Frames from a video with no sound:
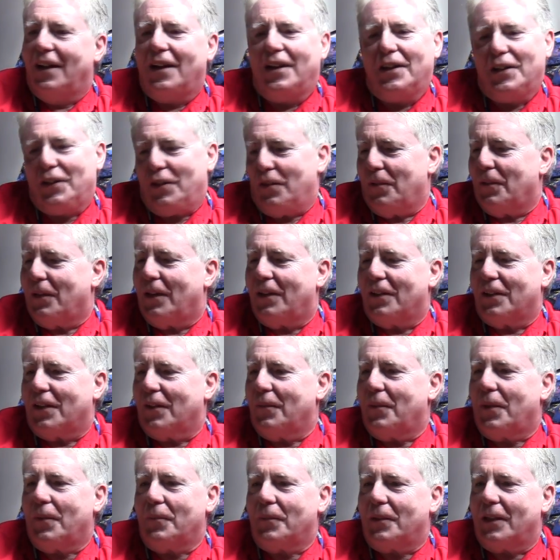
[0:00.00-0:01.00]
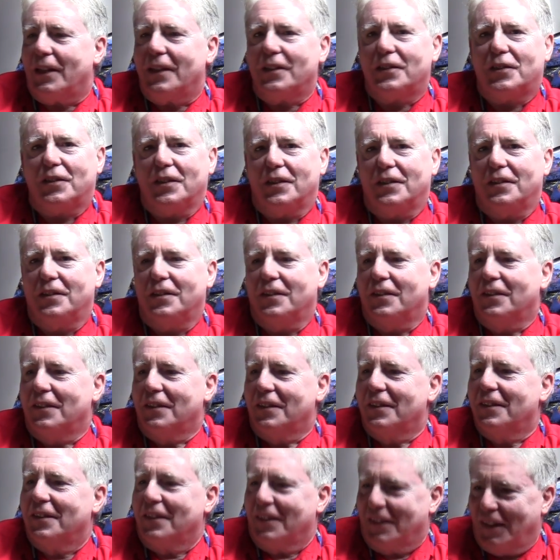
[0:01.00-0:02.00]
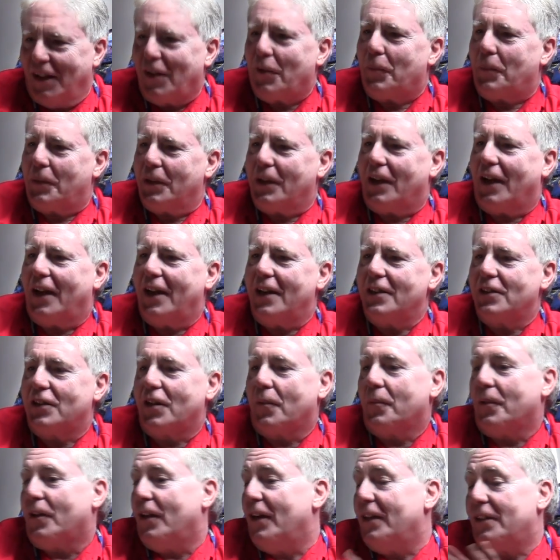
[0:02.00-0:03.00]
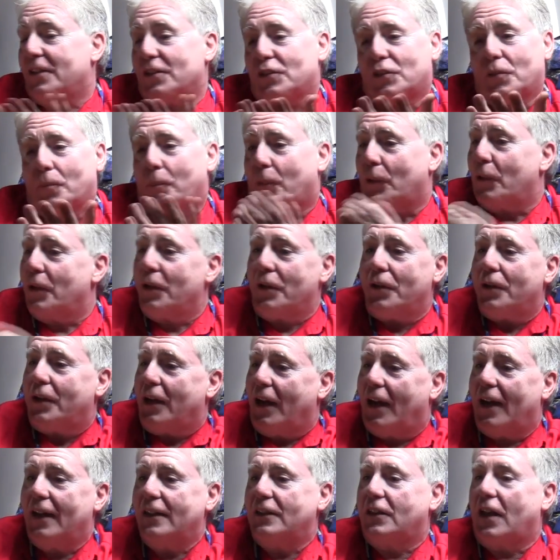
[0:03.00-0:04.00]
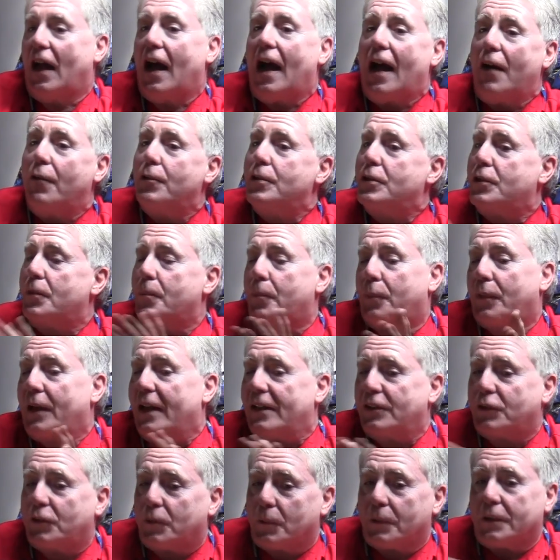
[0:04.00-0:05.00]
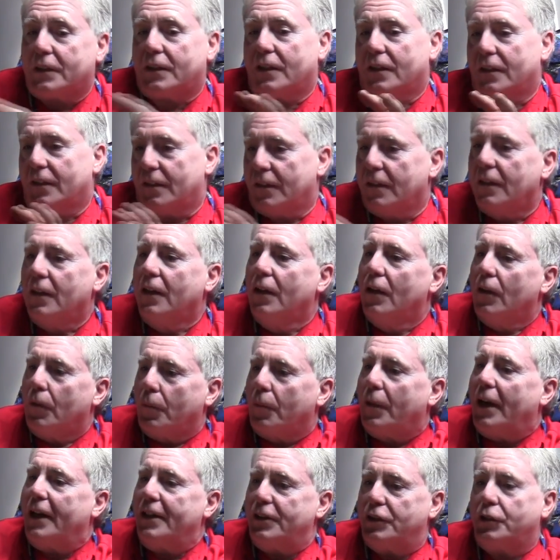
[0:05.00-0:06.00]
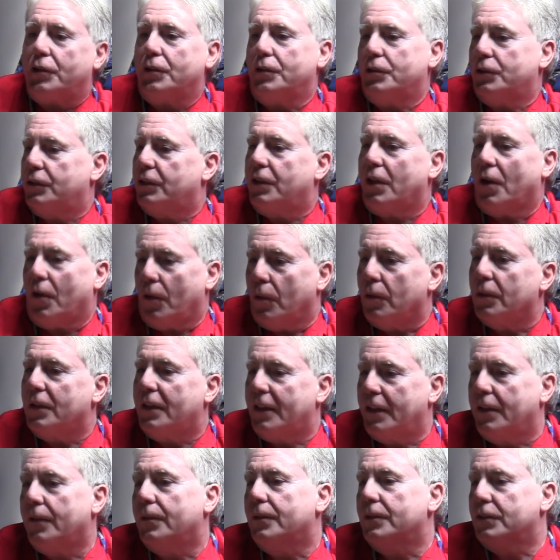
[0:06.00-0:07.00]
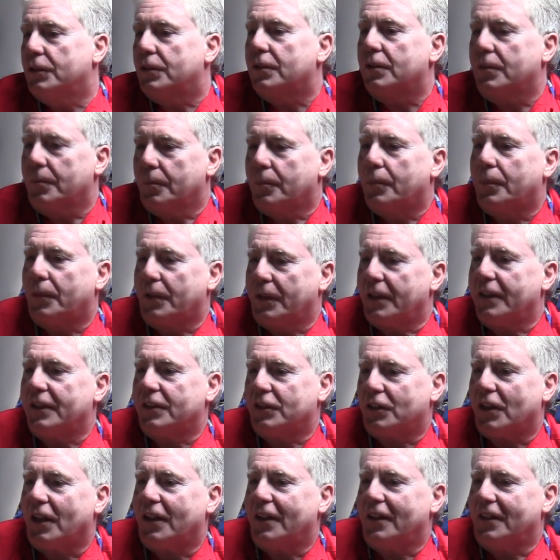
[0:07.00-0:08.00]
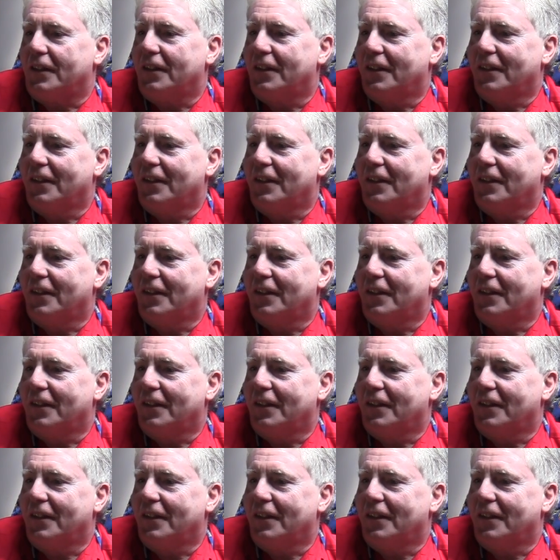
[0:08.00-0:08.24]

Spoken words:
Oh, you're welcome. I'm glad to help you guys. I'm glad to support you guys. I was impressed with the racers. The whole deal was pretty exciting.